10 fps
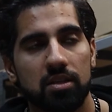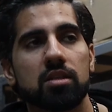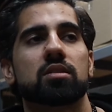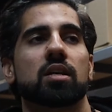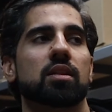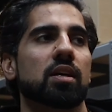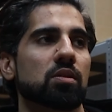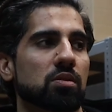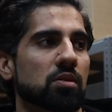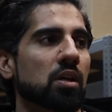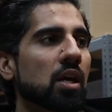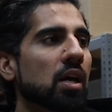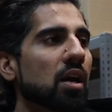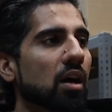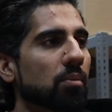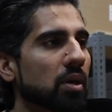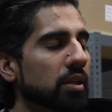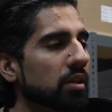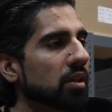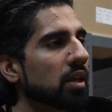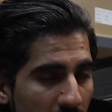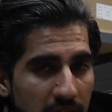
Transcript: least 10,000 a month.